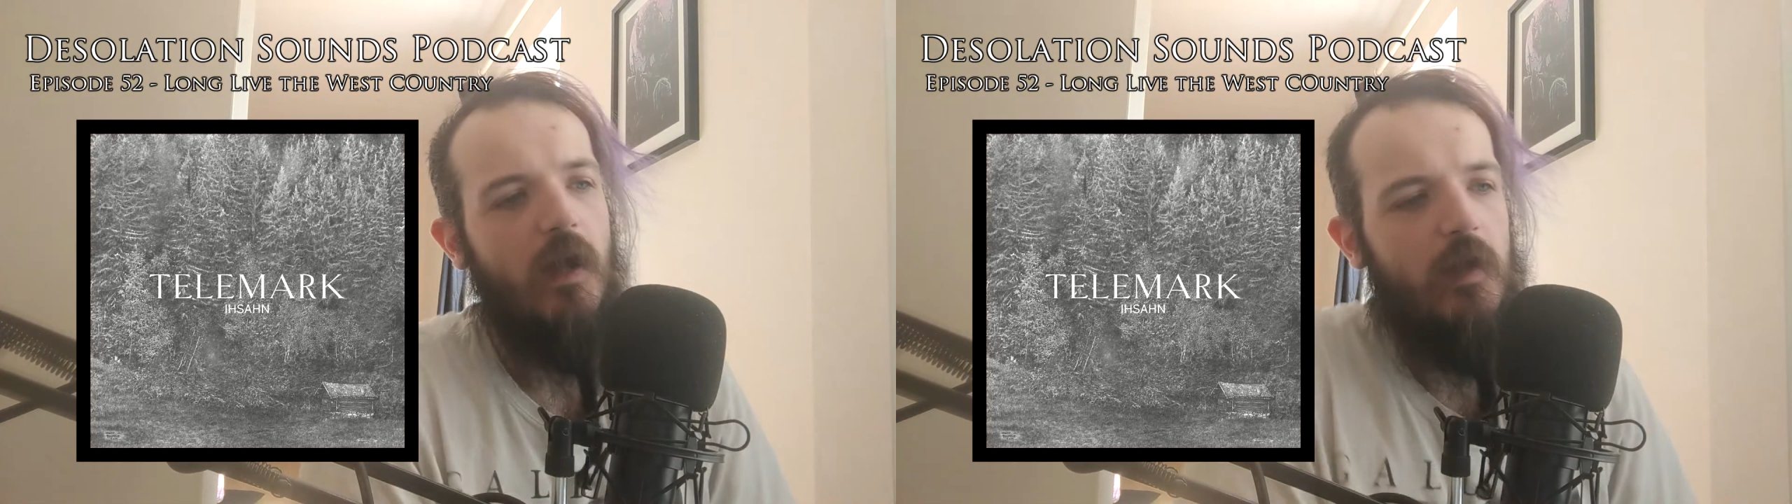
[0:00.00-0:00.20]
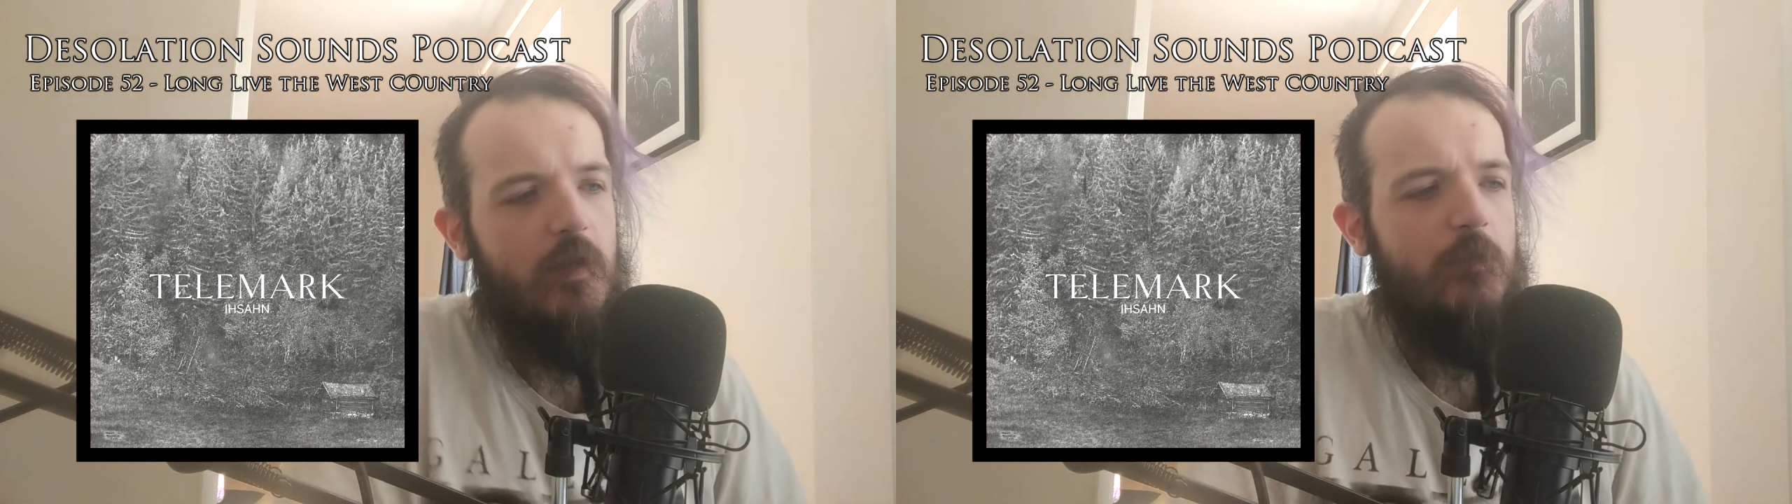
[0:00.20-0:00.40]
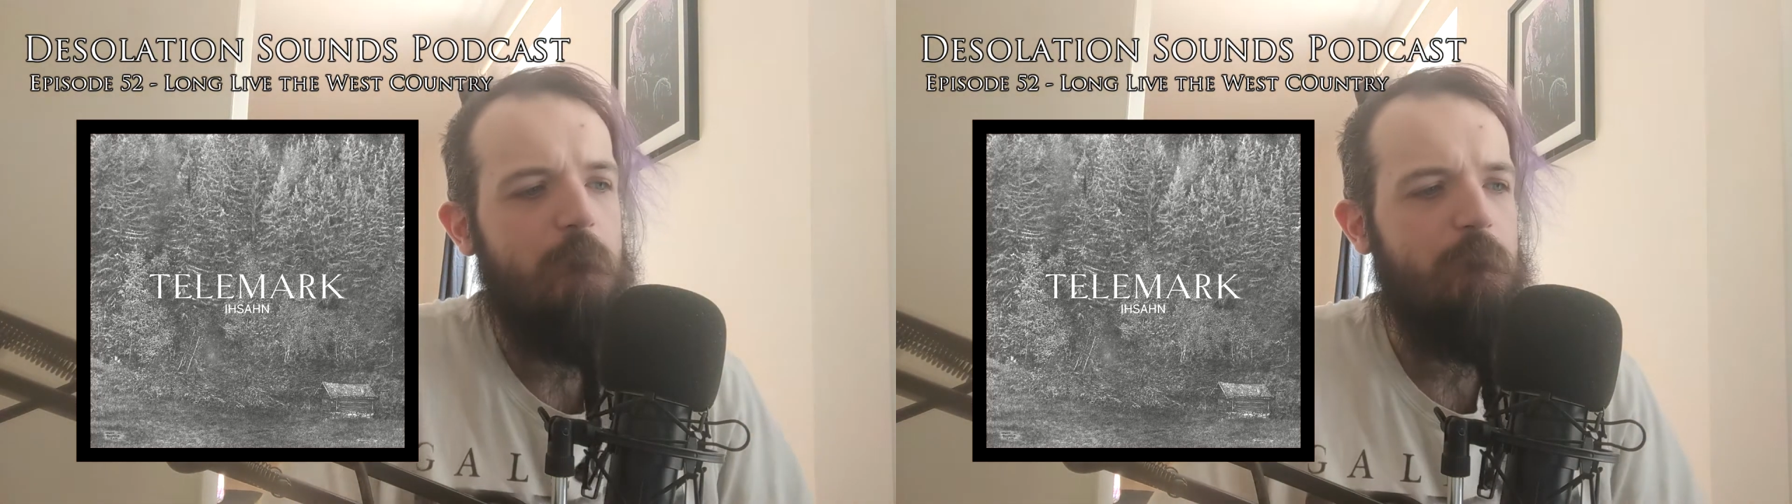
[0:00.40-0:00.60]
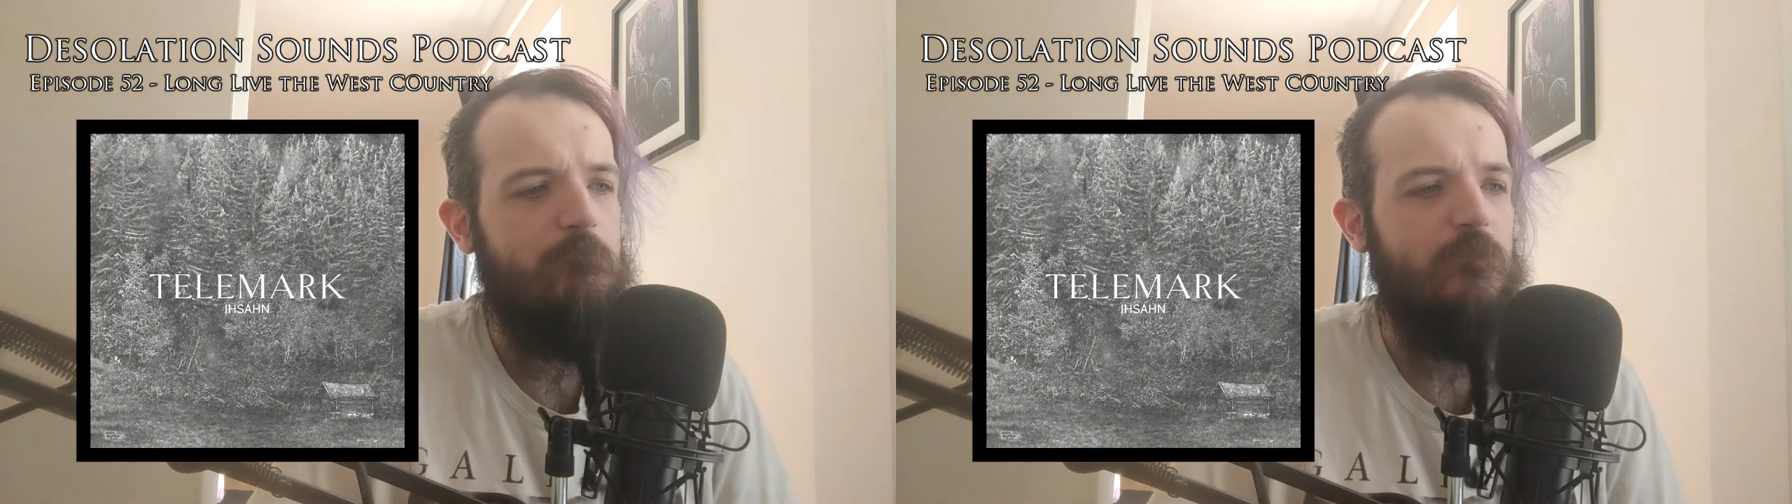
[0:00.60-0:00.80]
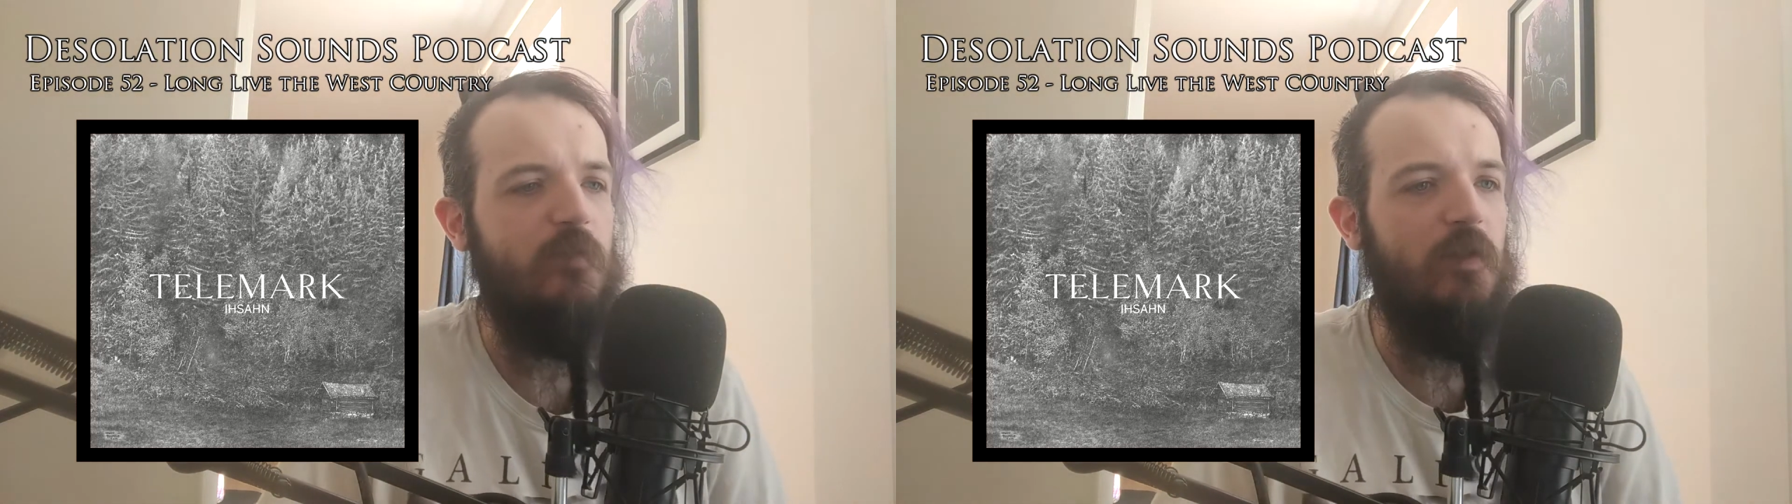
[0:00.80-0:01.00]

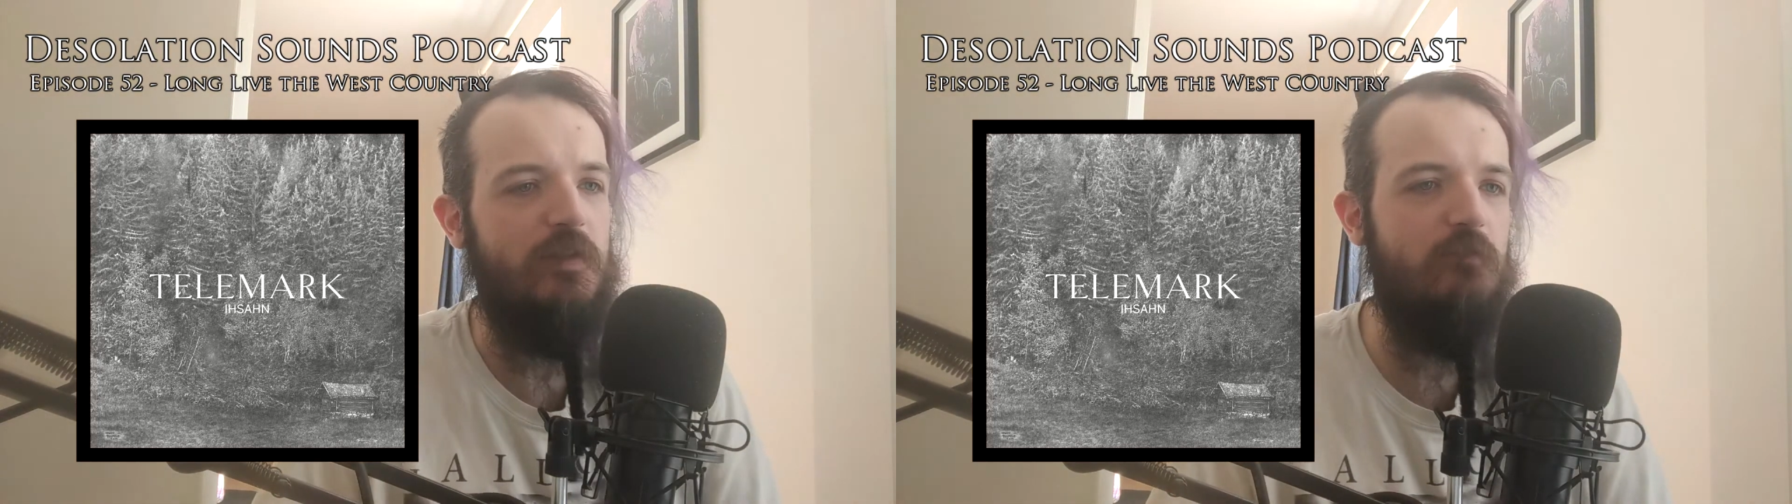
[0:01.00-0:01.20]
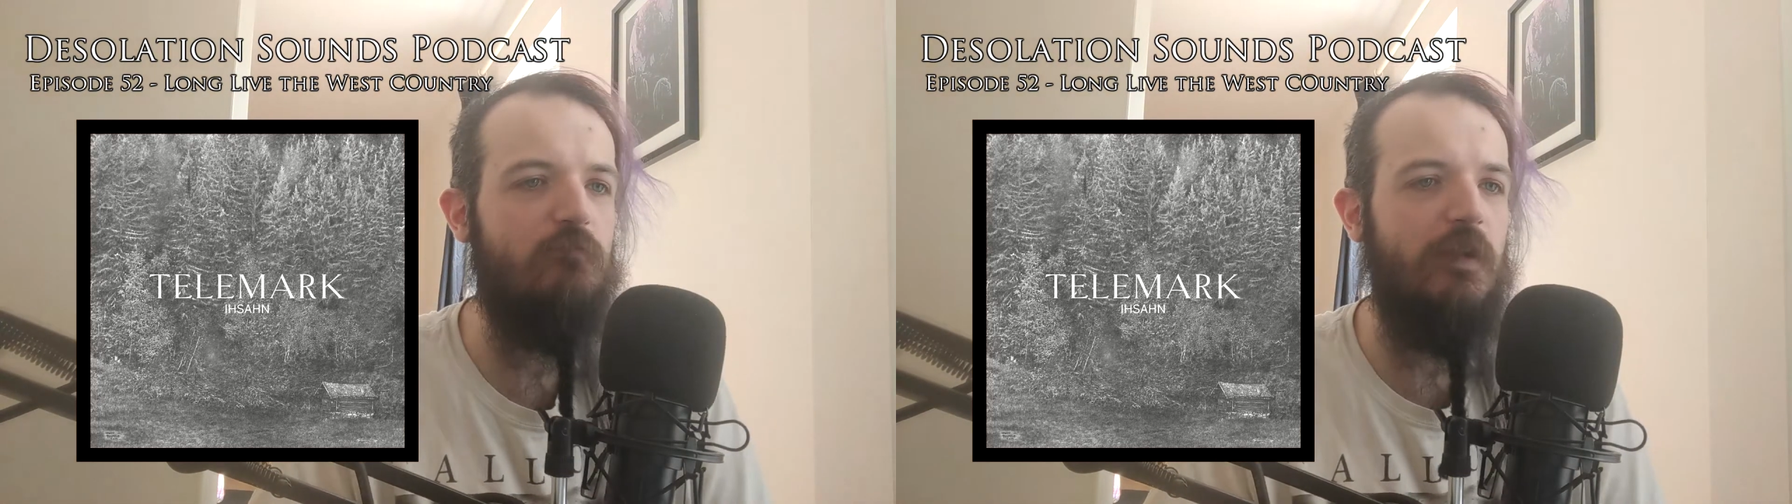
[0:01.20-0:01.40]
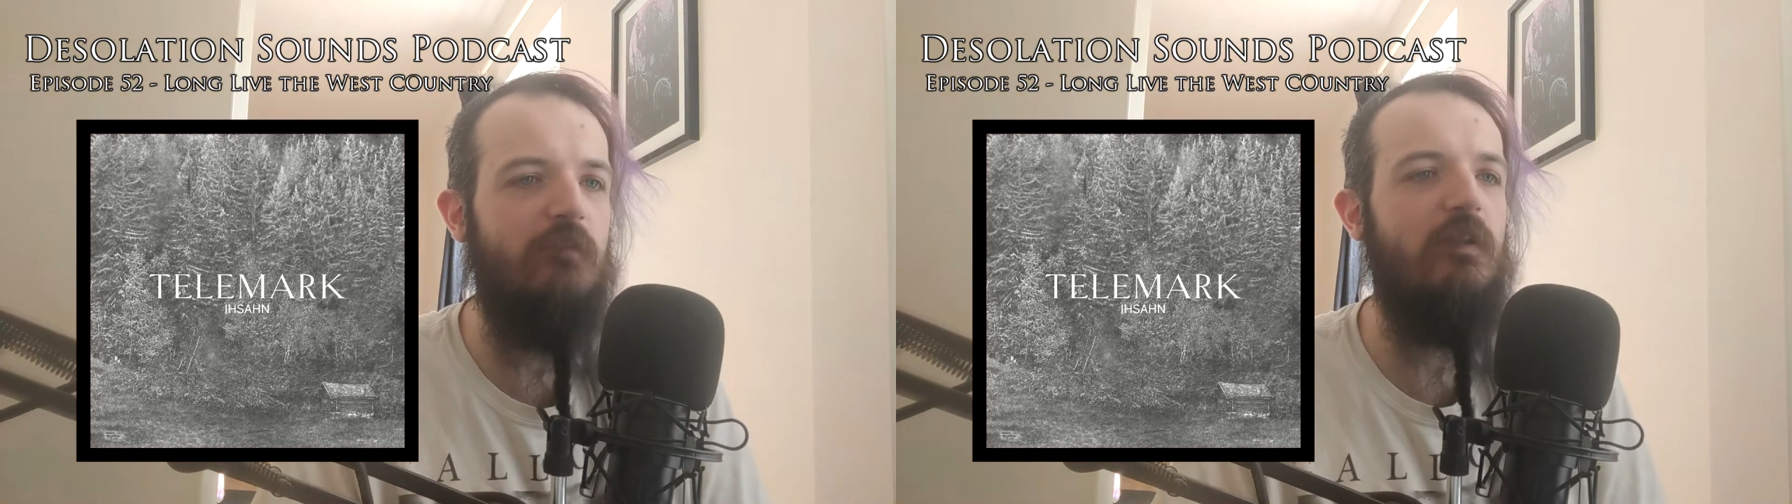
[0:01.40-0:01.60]
So I didn't really